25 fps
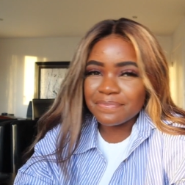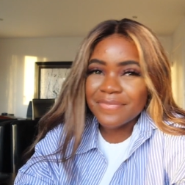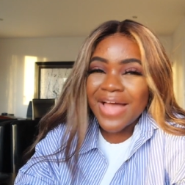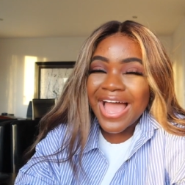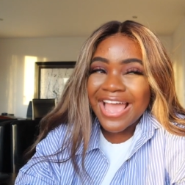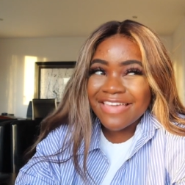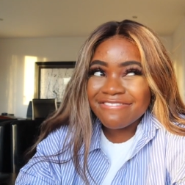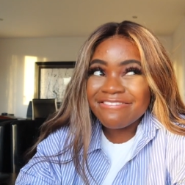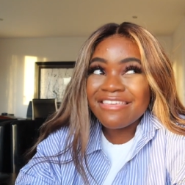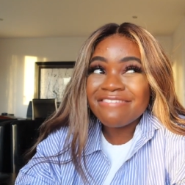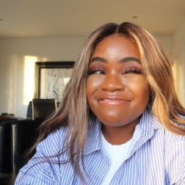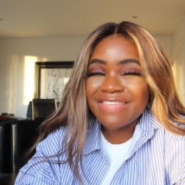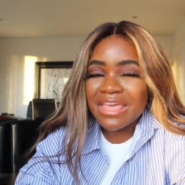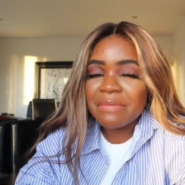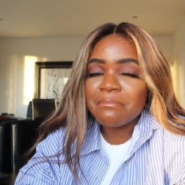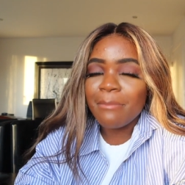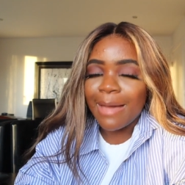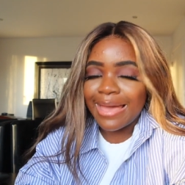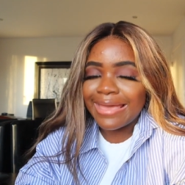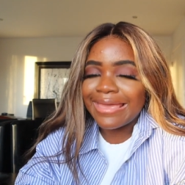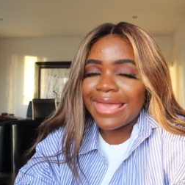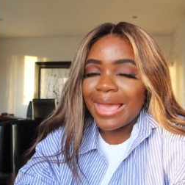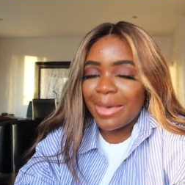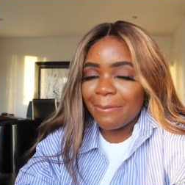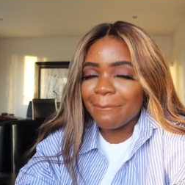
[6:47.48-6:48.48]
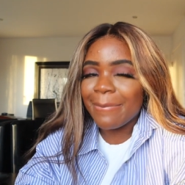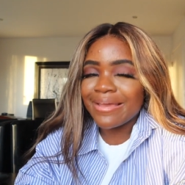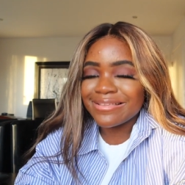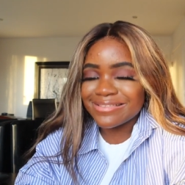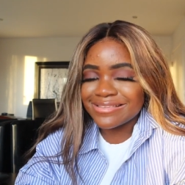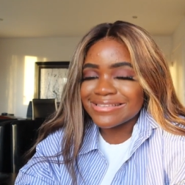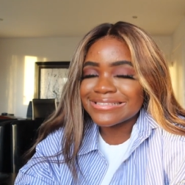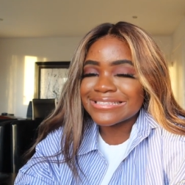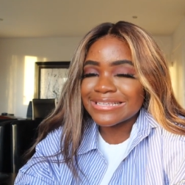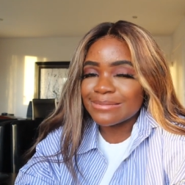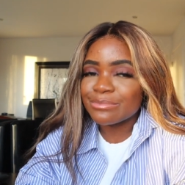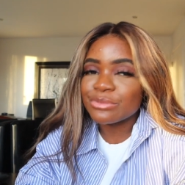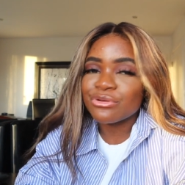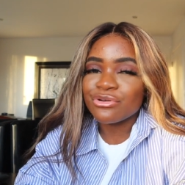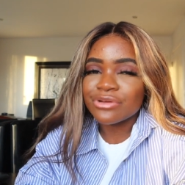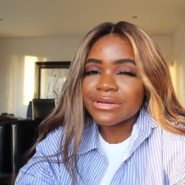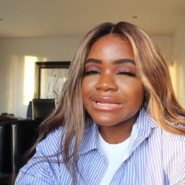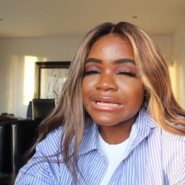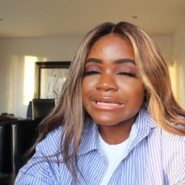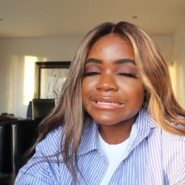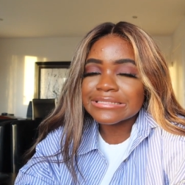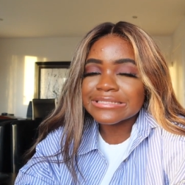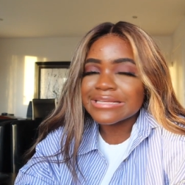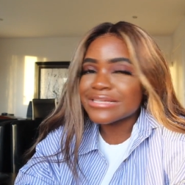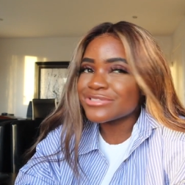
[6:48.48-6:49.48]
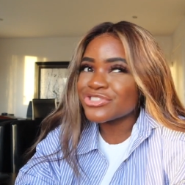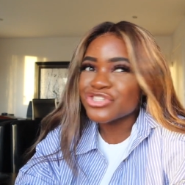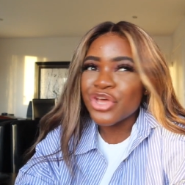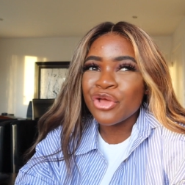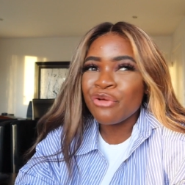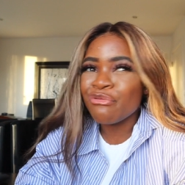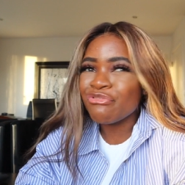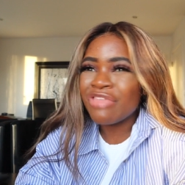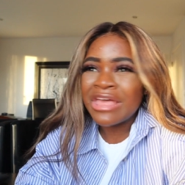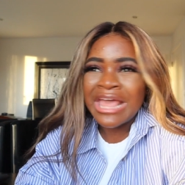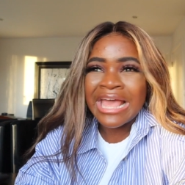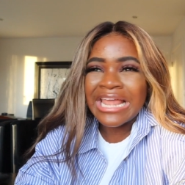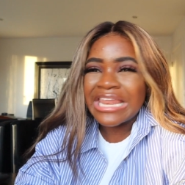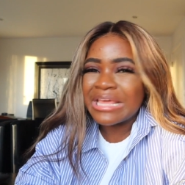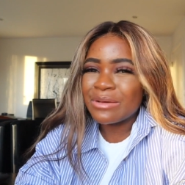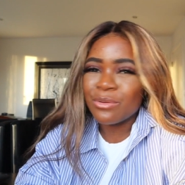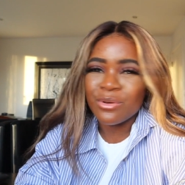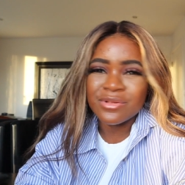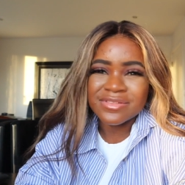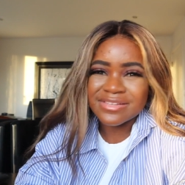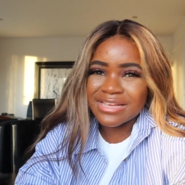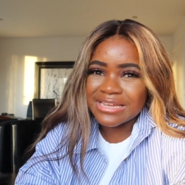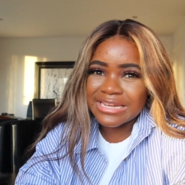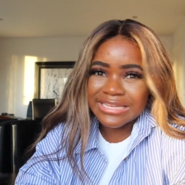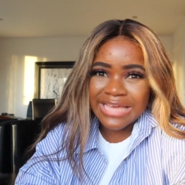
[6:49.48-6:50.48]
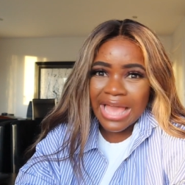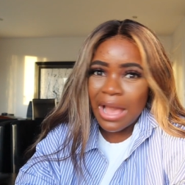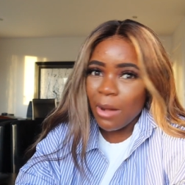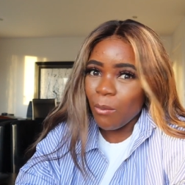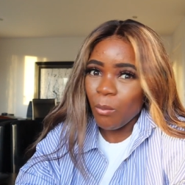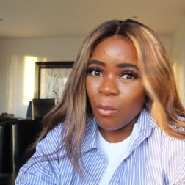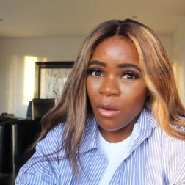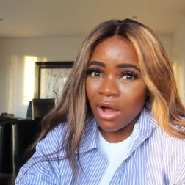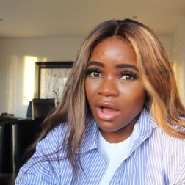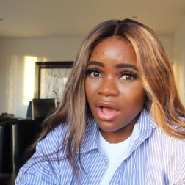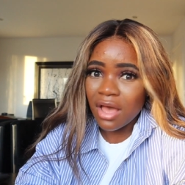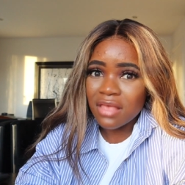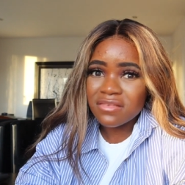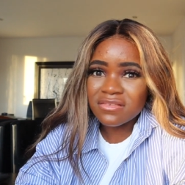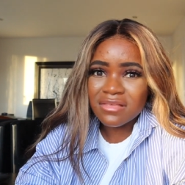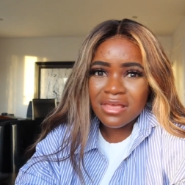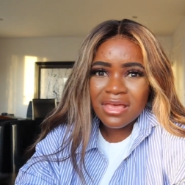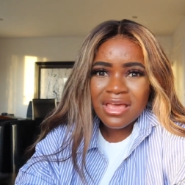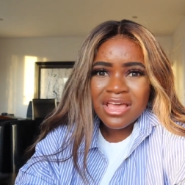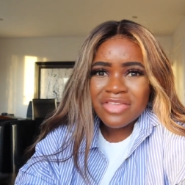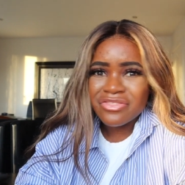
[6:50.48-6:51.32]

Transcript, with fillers: I think they might get better, to be honest. I don't think anyone's going to get worse.